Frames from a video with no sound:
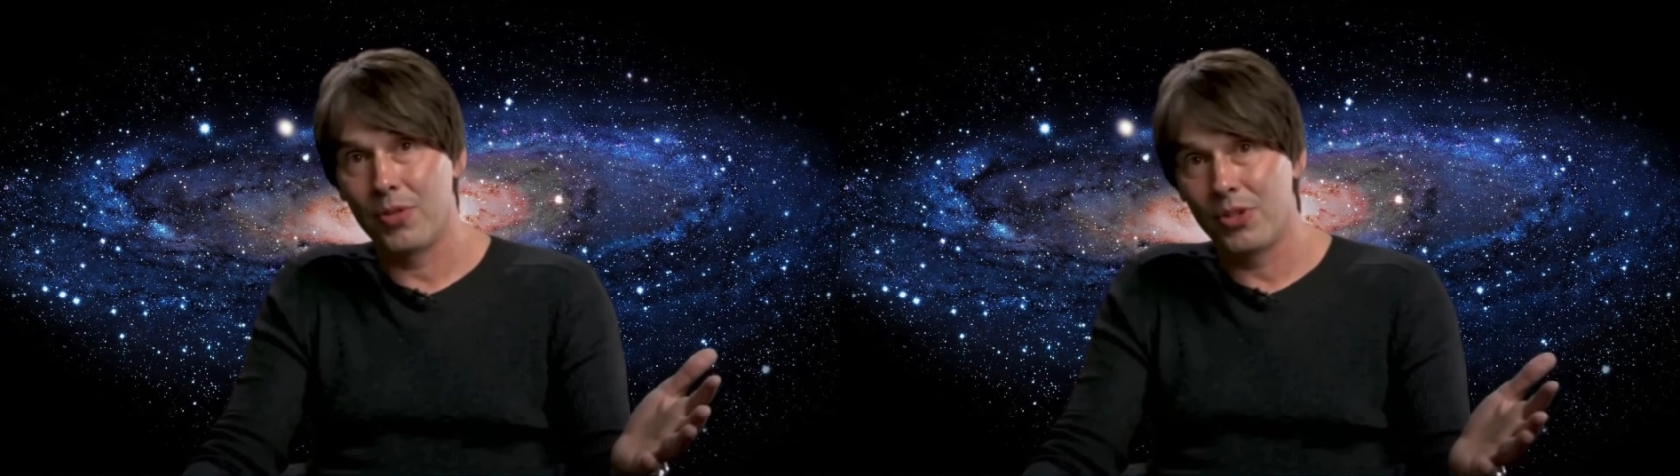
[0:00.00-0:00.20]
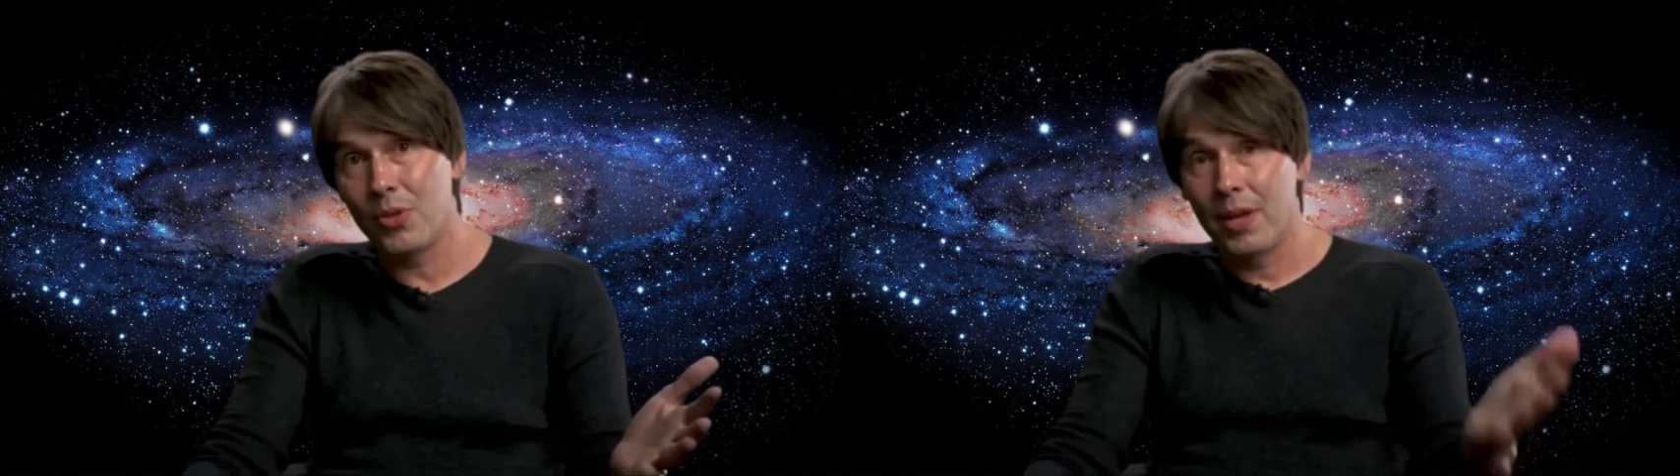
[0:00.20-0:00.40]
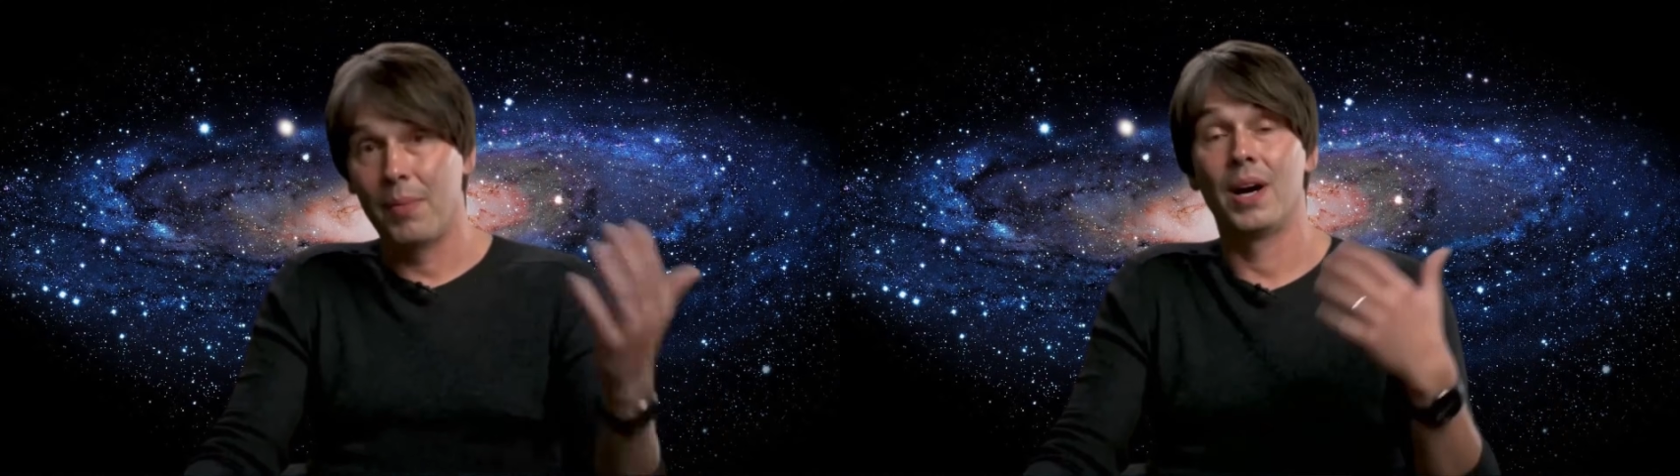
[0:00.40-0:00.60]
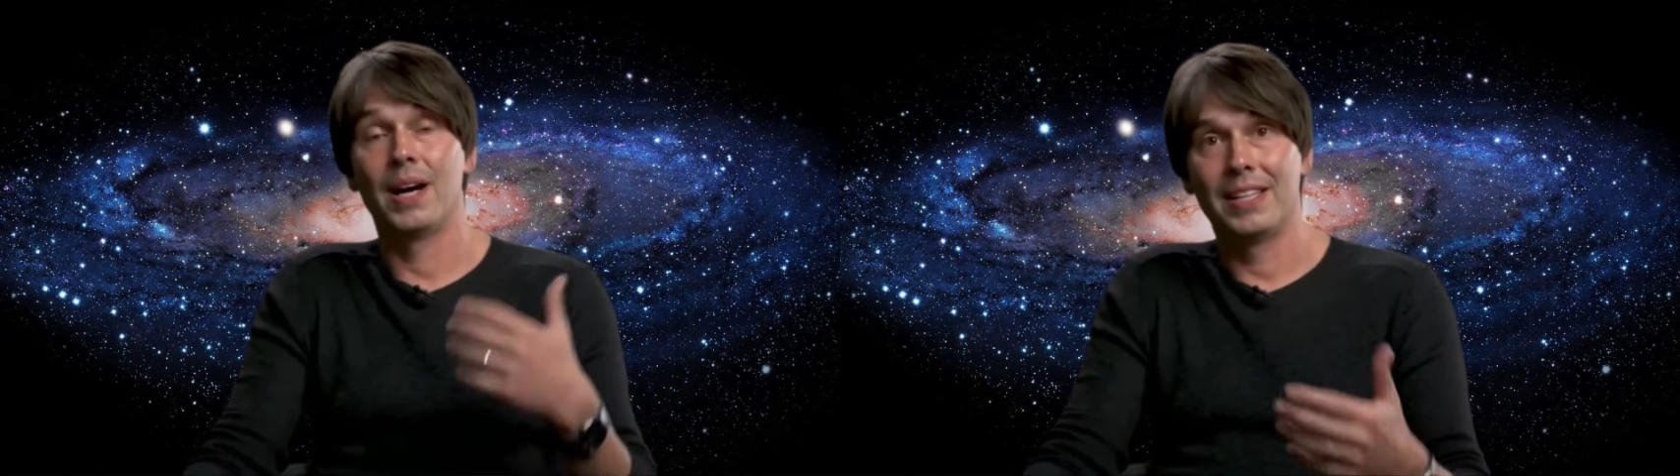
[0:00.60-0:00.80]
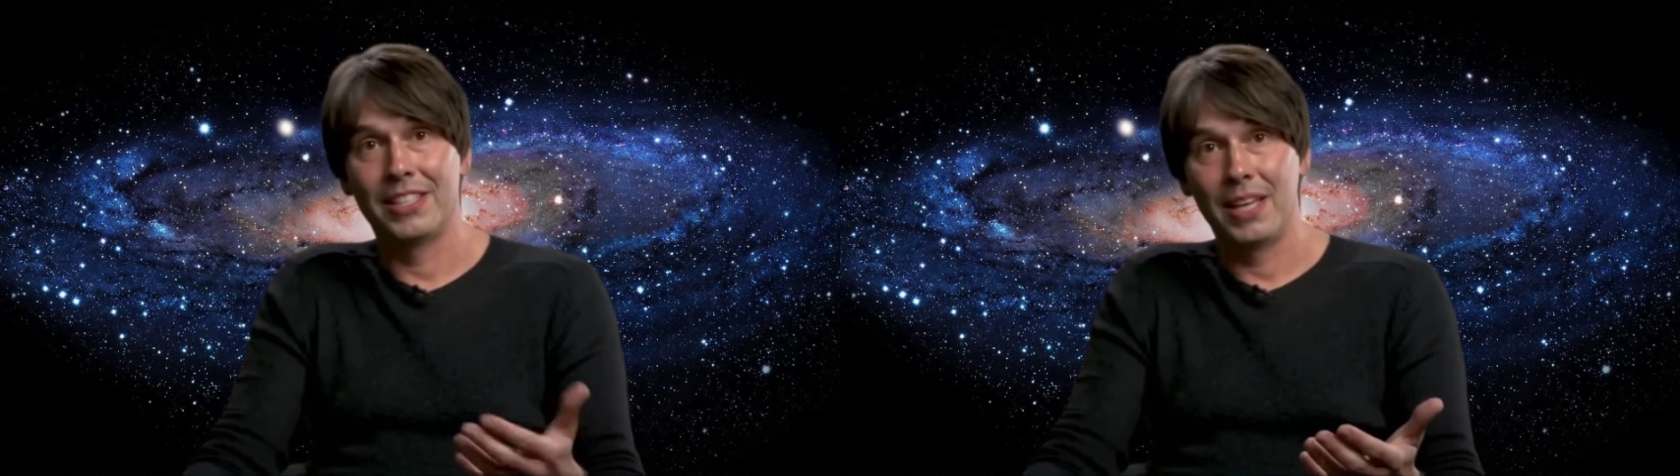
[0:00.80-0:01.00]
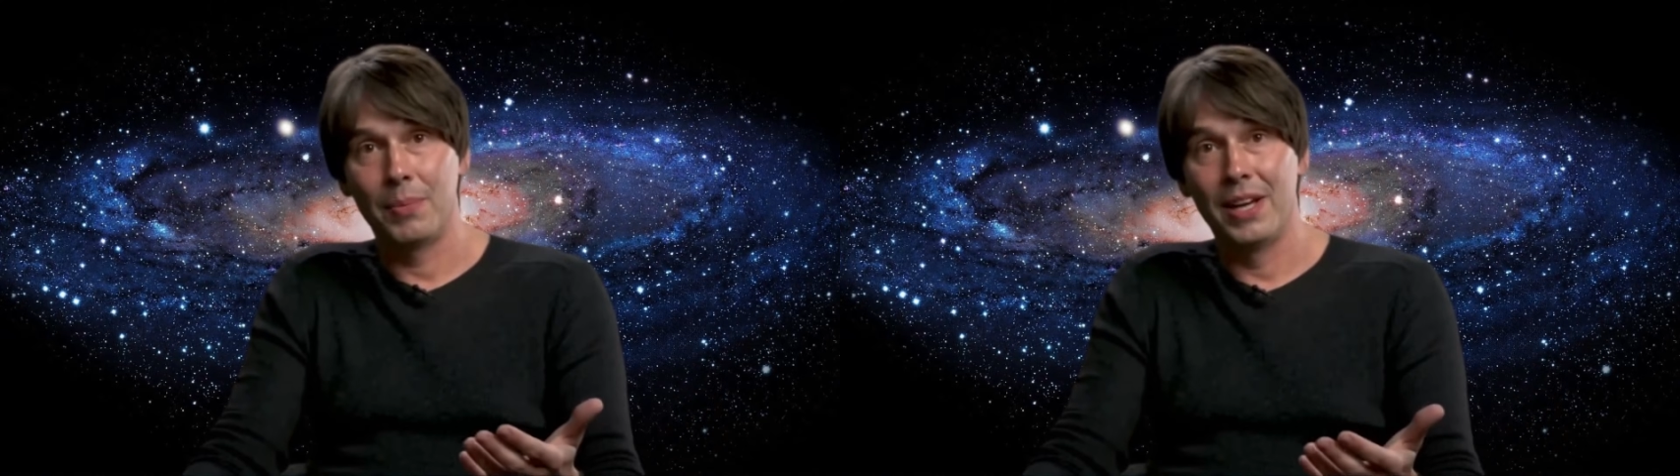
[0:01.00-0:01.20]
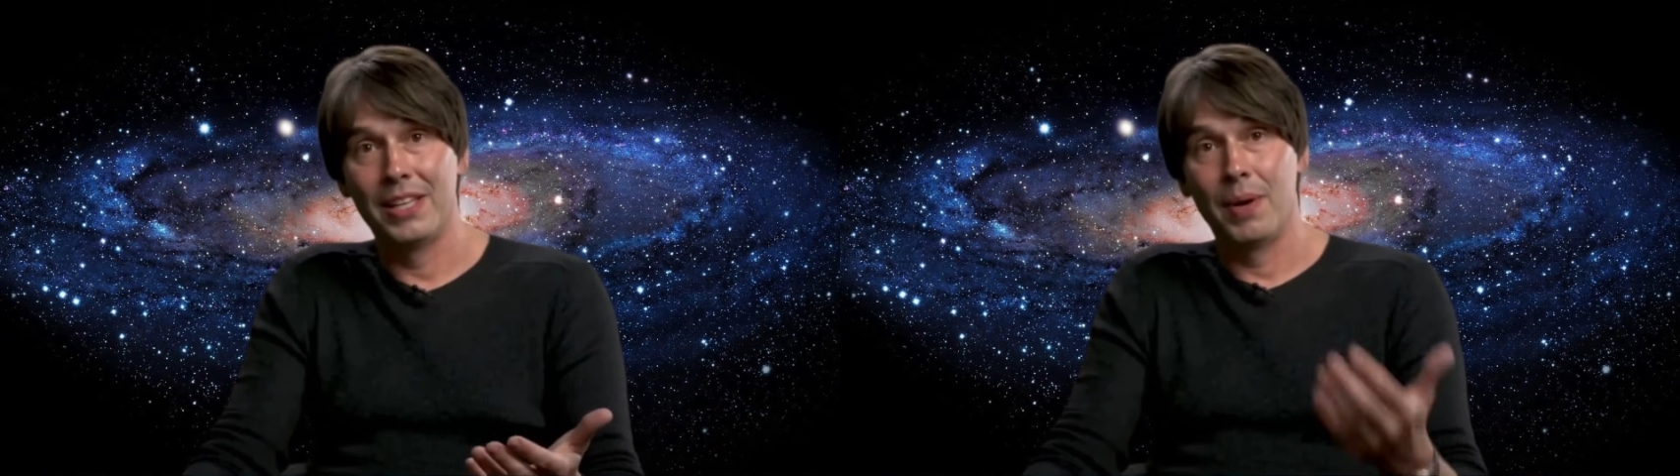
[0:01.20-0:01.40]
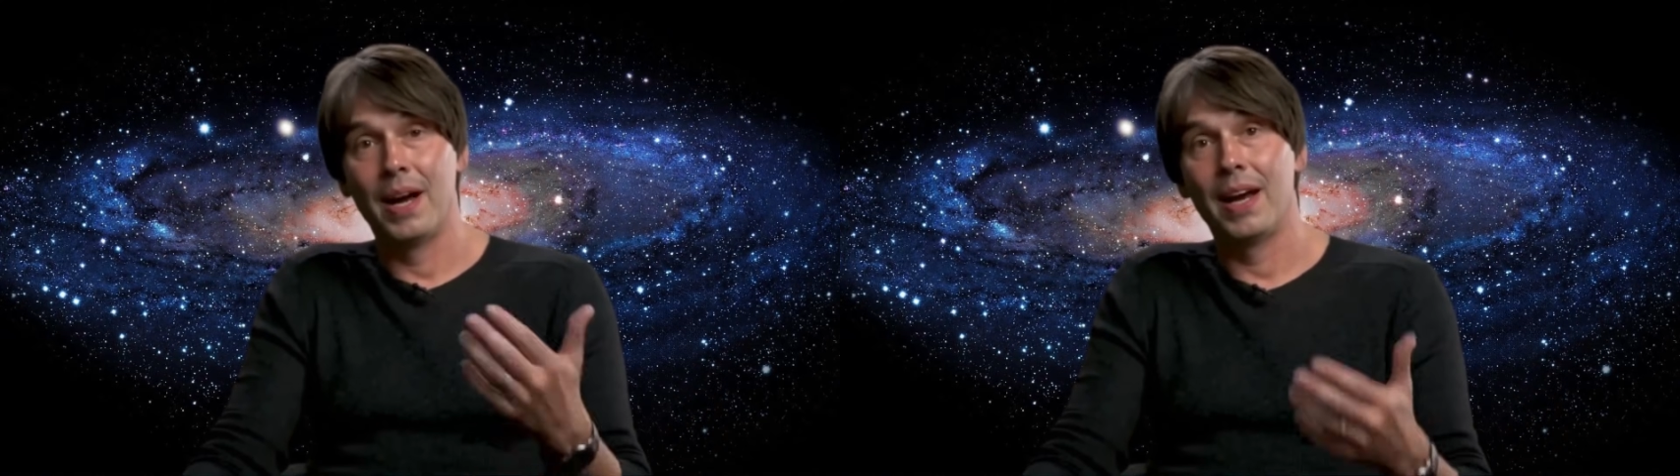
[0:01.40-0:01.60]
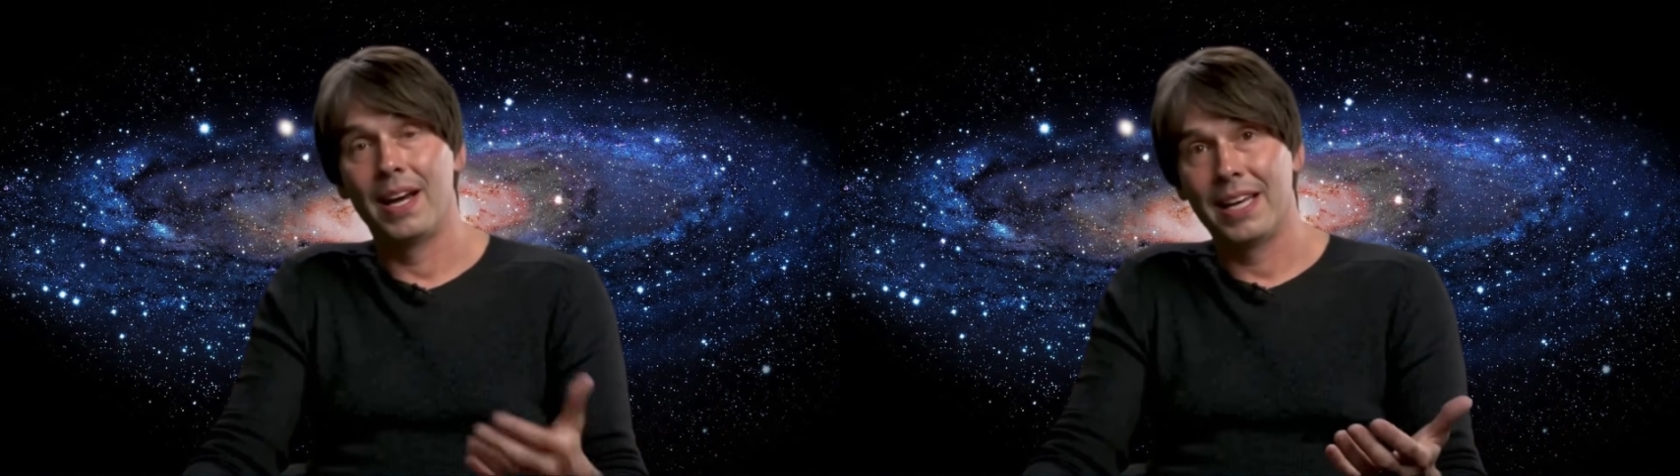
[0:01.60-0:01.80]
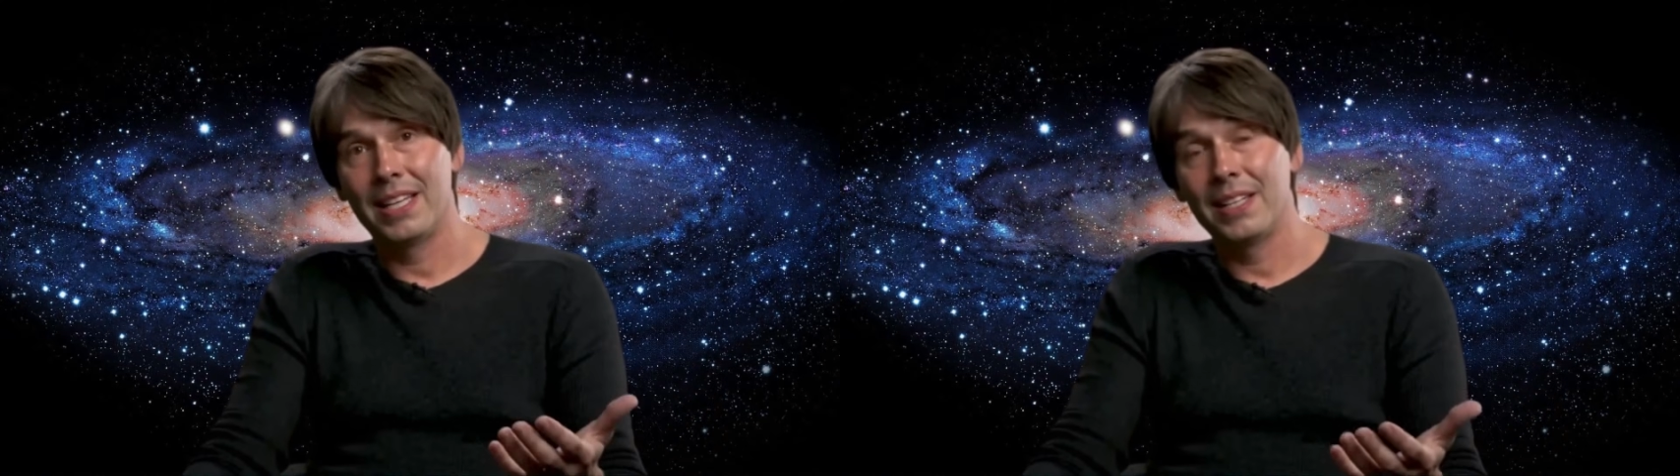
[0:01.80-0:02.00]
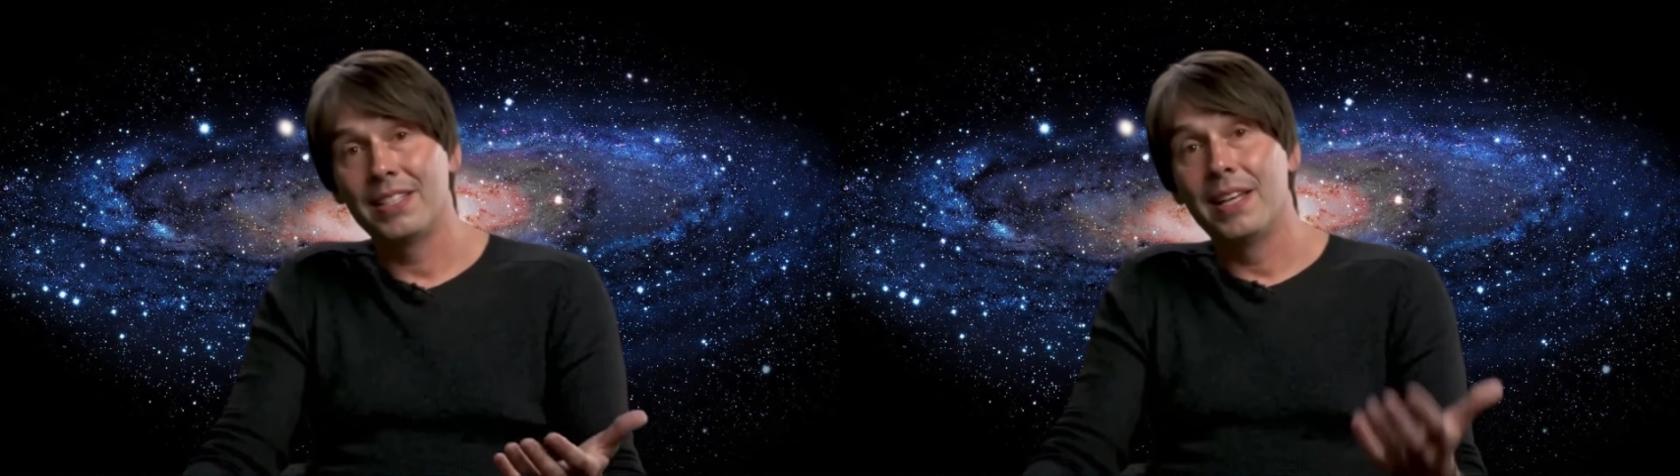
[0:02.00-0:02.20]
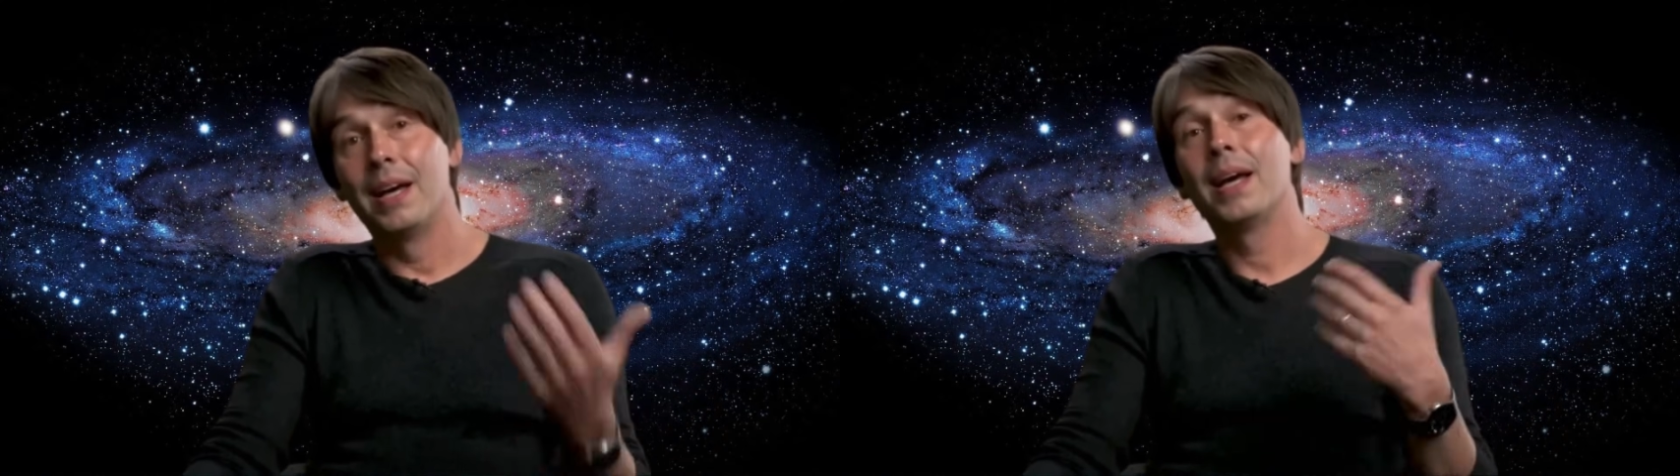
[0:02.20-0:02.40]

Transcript: between minds separated by light years,